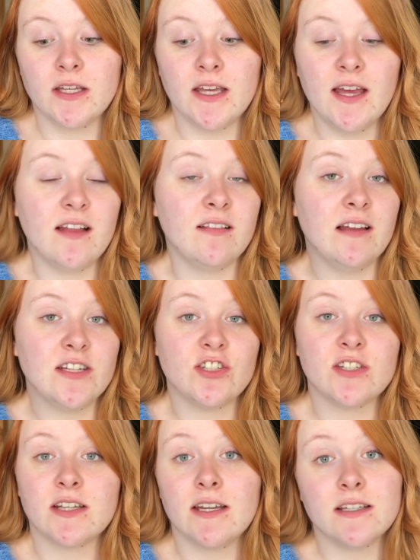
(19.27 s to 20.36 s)
Yeah, let's
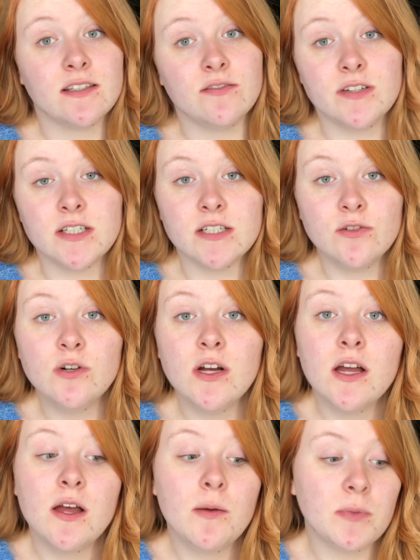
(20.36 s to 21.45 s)
just get into the video.
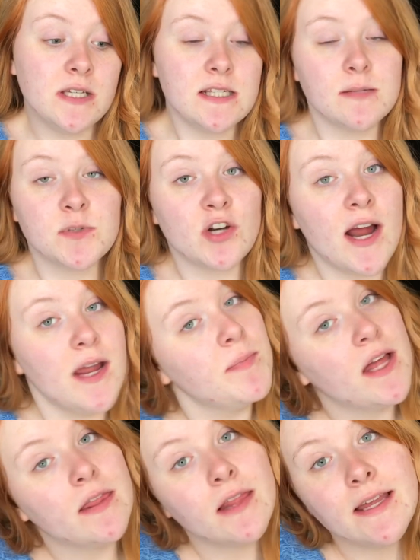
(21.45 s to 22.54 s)
Please subscribe
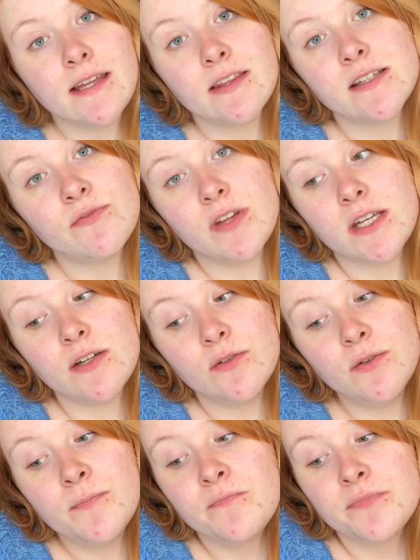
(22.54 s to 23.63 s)
and like this
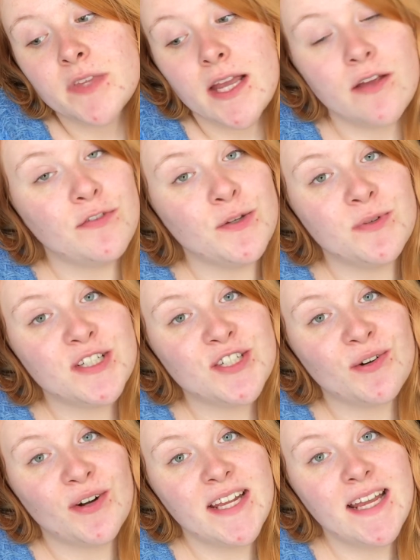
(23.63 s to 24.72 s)
video if you
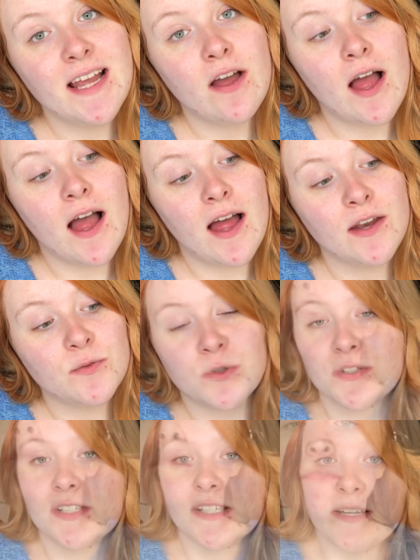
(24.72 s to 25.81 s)
enjoy and
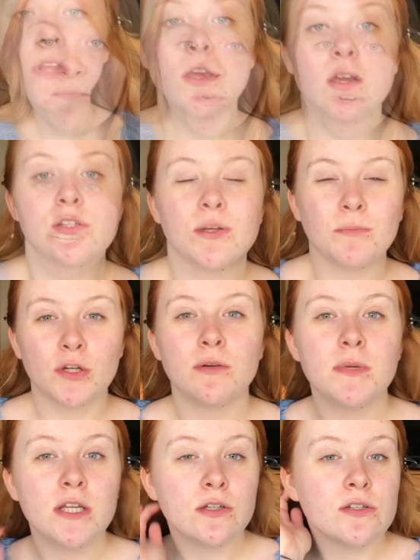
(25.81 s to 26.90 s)
want to see more. So I'm going to
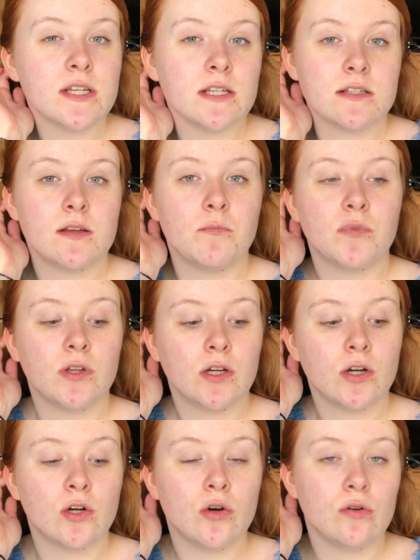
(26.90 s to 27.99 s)
be using
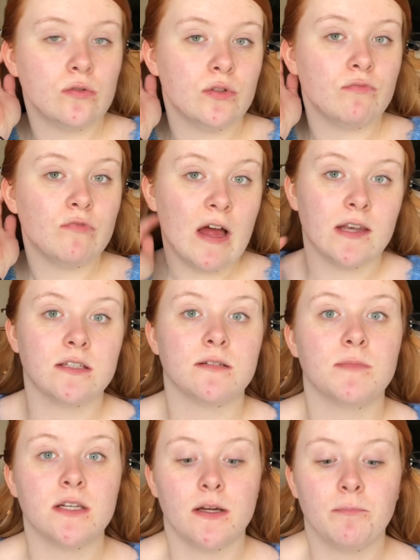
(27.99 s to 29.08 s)
something called the
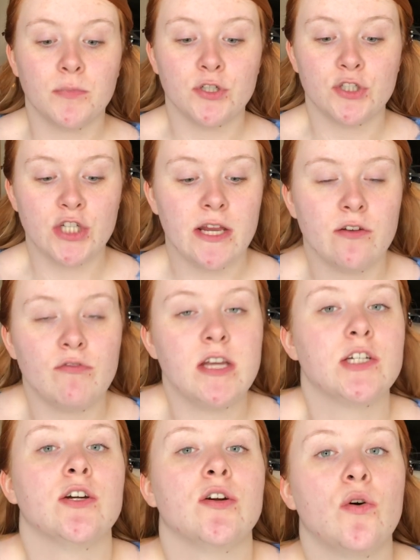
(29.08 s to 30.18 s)
random number
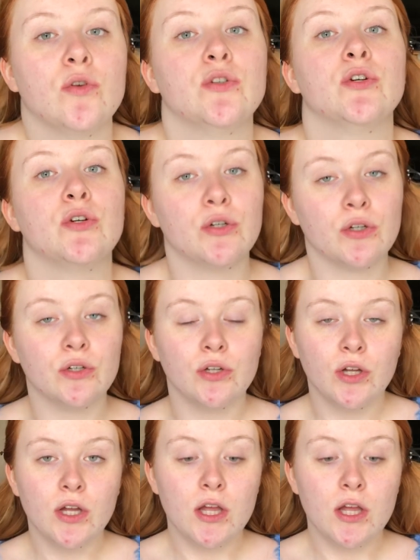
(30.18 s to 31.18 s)
generator on Google.